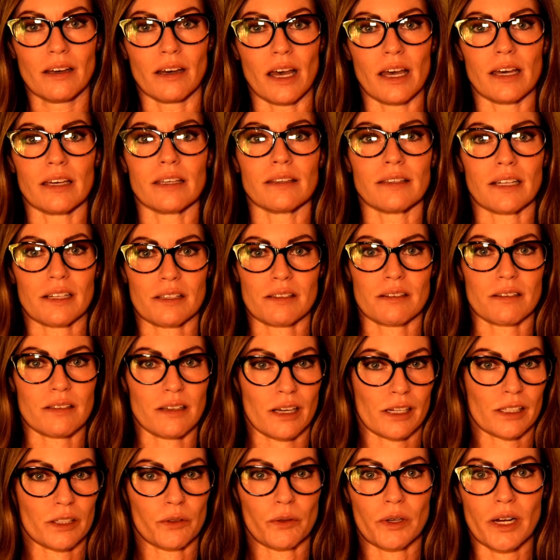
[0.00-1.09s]
And that's
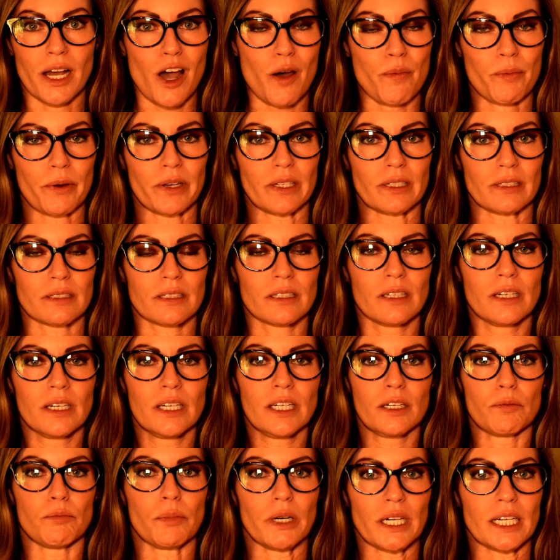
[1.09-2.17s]
exactly what happened.
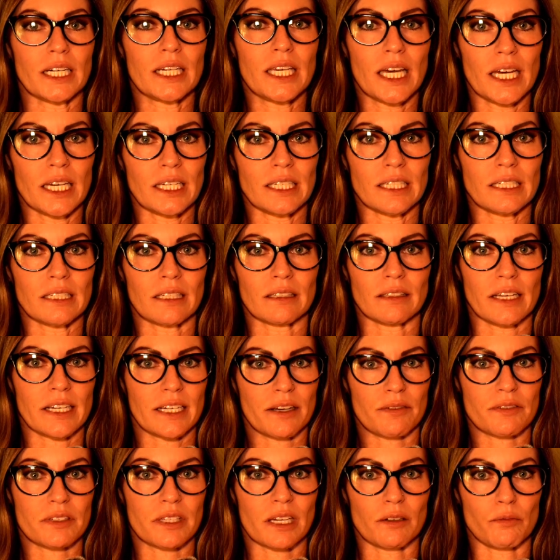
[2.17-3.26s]
But again, like
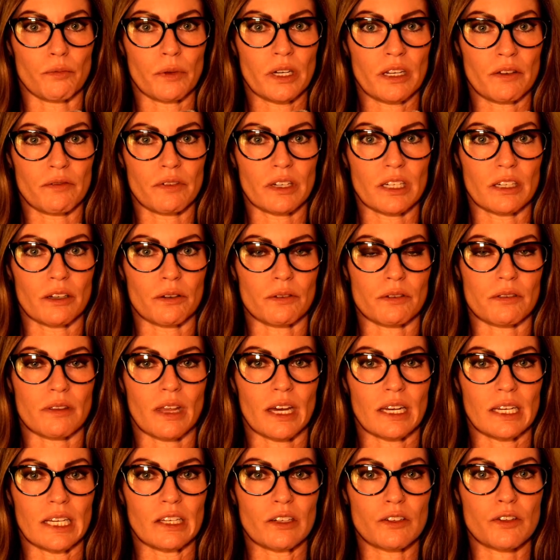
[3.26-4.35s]
I've said in many videos,
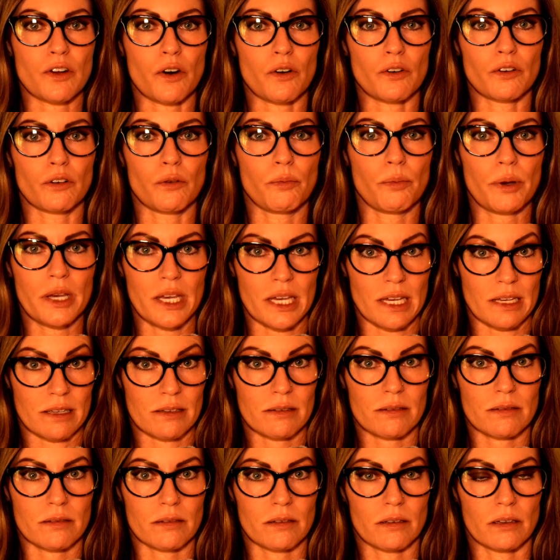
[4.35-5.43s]
that internal
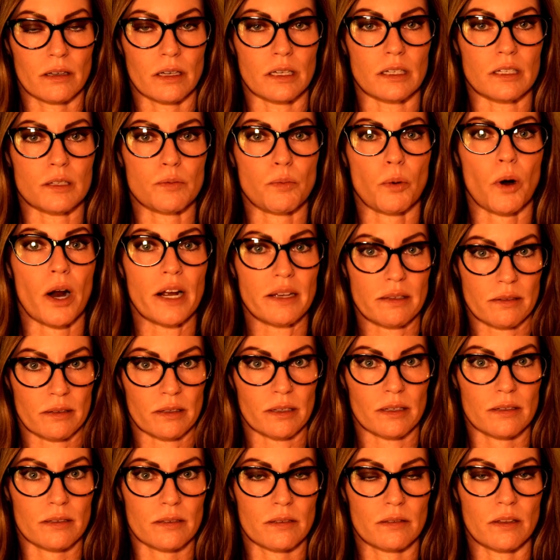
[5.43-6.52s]
peace is
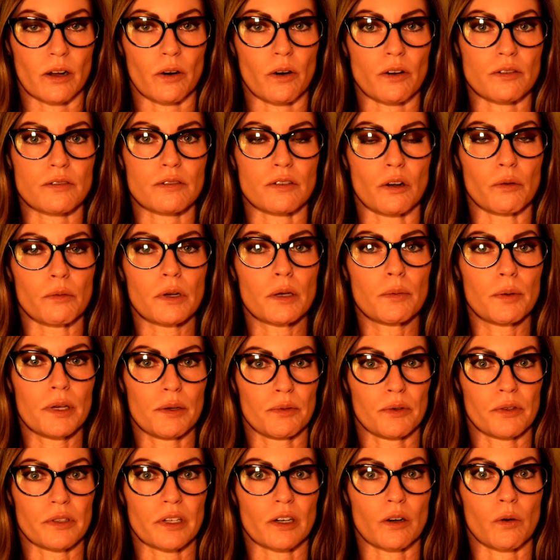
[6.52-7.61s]
priceless. There are so many
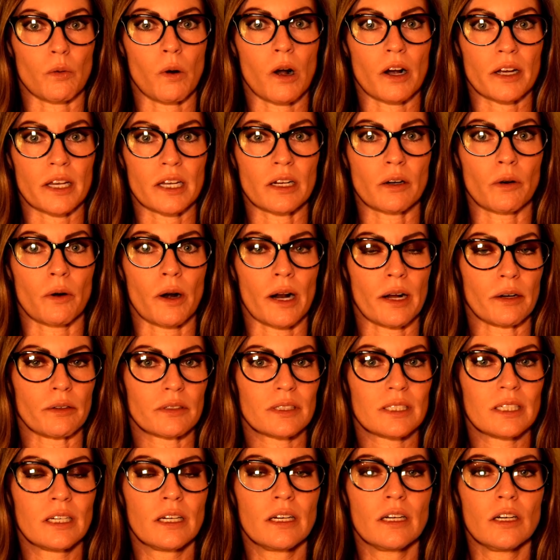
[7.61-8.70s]
people that are walking
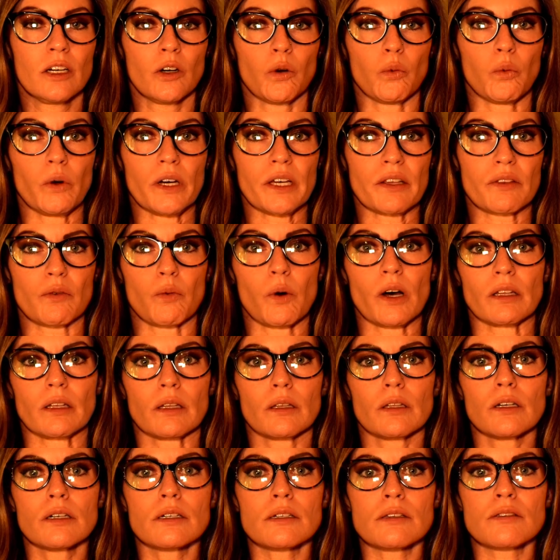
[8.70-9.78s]
around with what
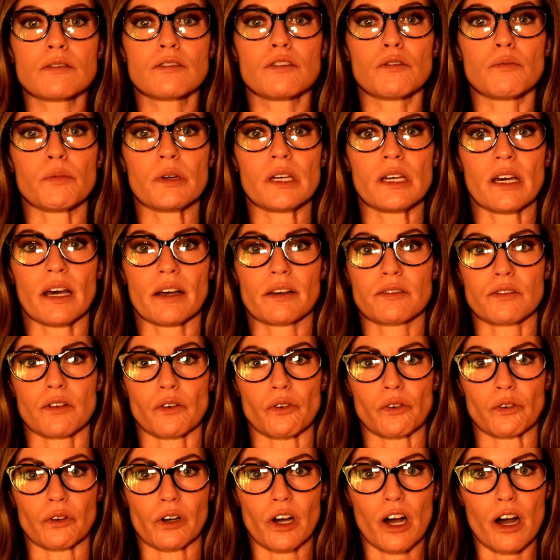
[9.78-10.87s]
looks to be
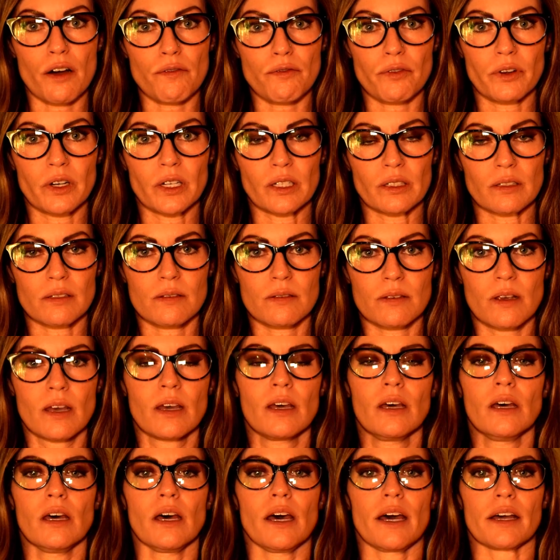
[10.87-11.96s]
external confidence,
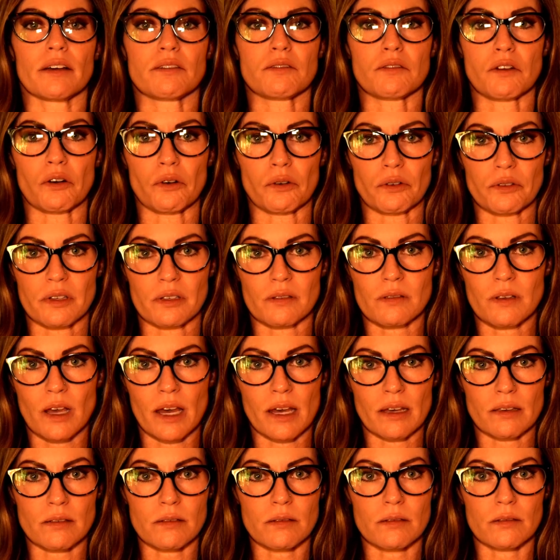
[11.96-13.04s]
external
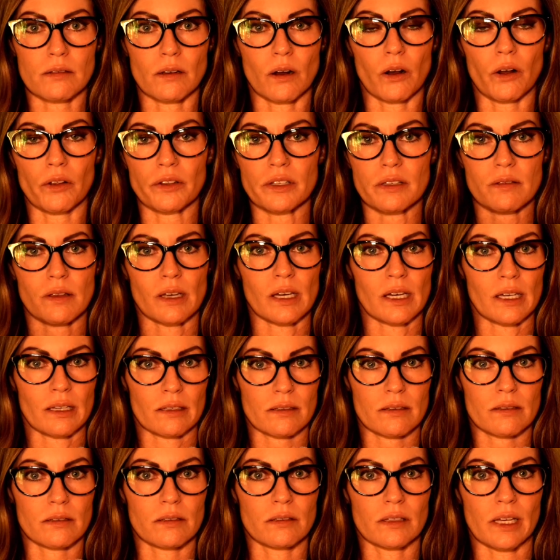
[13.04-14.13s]
success, all these
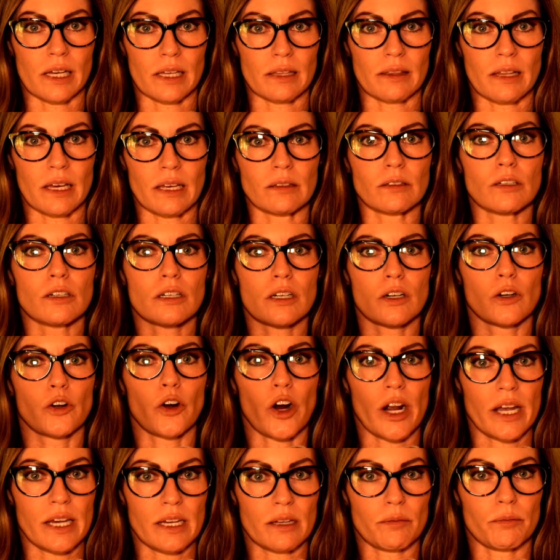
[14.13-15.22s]
things that they look
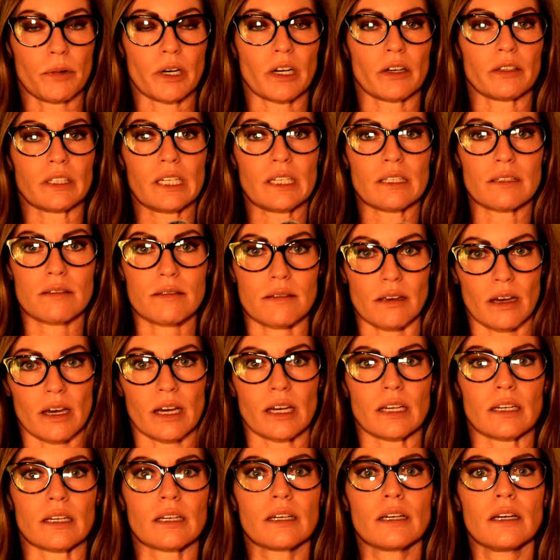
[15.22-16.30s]
great, but on the
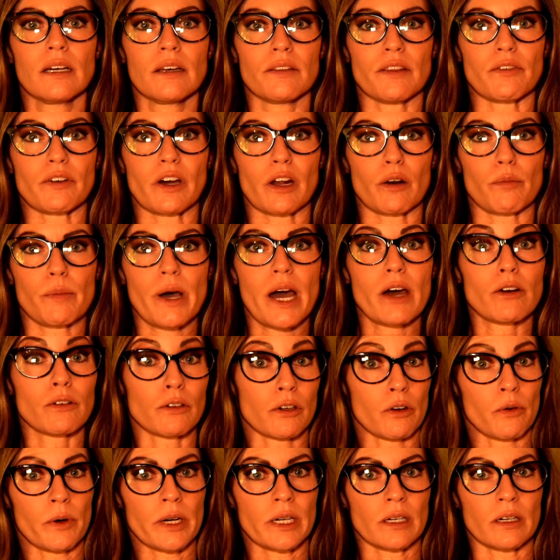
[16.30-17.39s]
inside, they've got a battle
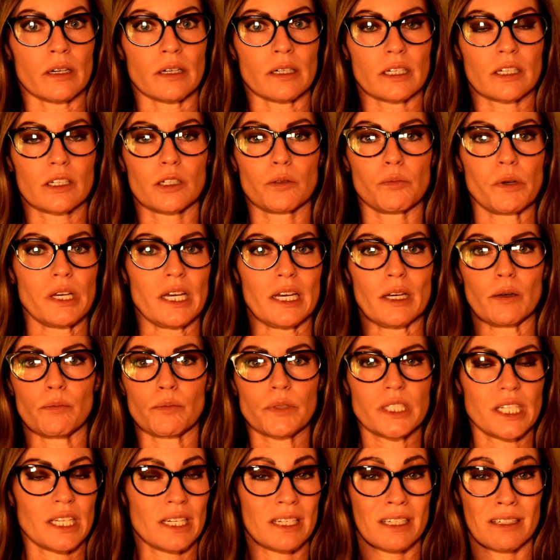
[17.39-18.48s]
going on. It could be
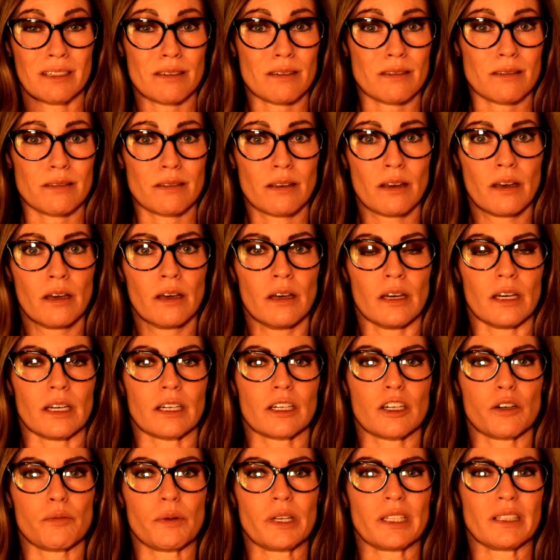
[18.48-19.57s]
emptiness. It
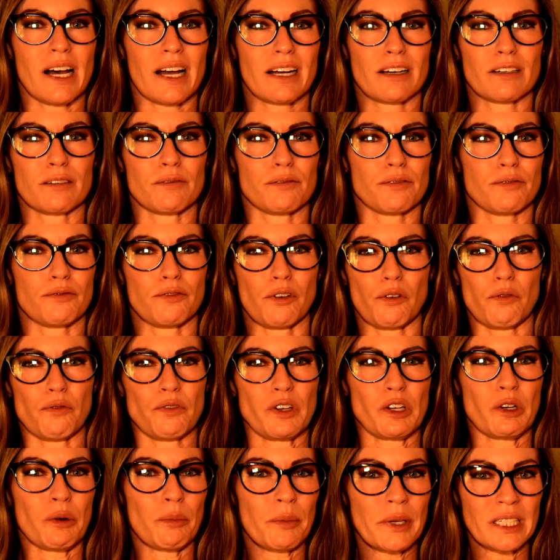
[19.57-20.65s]
could be lack of
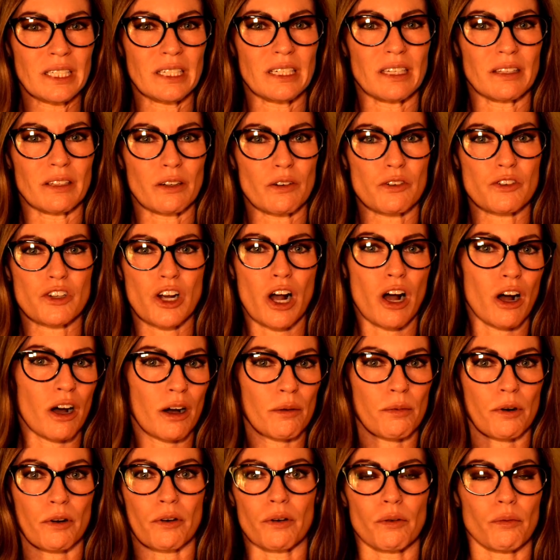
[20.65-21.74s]
fulfillment in their
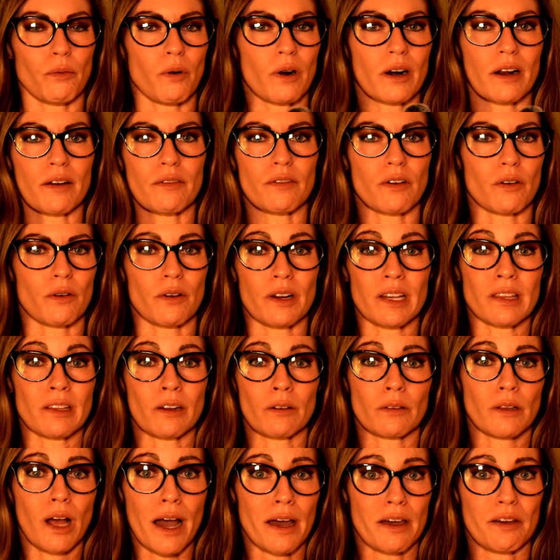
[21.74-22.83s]
job or whatever, or in
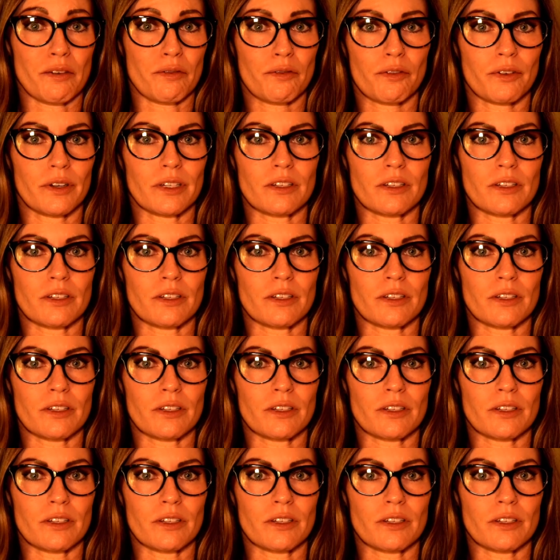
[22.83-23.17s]
their life.